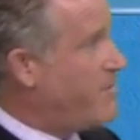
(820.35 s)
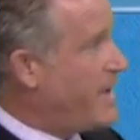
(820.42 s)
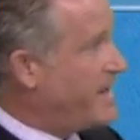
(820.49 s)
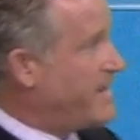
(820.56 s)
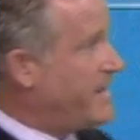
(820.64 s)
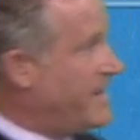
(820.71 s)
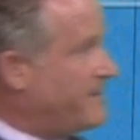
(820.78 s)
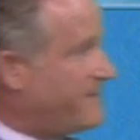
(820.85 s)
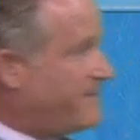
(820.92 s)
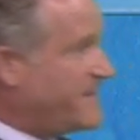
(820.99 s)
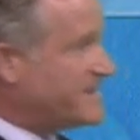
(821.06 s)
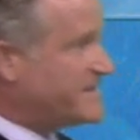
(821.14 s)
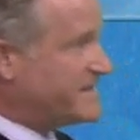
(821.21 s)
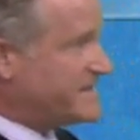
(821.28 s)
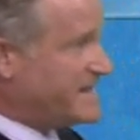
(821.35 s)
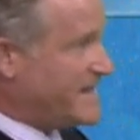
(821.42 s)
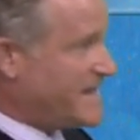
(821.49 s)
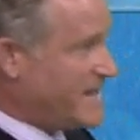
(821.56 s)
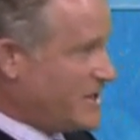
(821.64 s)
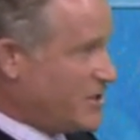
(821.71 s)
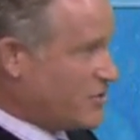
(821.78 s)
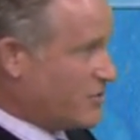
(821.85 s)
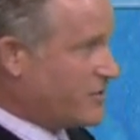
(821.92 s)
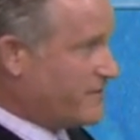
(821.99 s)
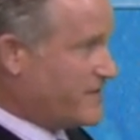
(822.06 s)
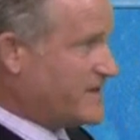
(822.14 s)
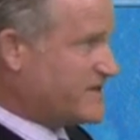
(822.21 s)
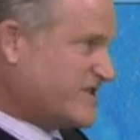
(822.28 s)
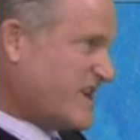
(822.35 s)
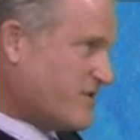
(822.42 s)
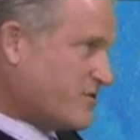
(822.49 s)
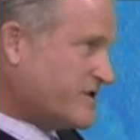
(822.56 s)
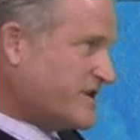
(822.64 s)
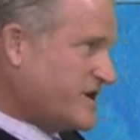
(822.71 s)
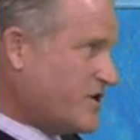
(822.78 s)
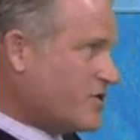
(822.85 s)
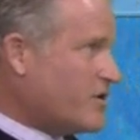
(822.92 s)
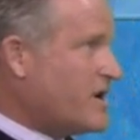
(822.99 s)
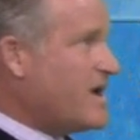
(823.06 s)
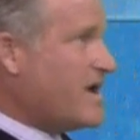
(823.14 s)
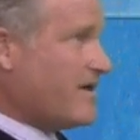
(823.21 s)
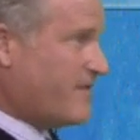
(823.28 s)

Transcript: But if this is here, if this center is here,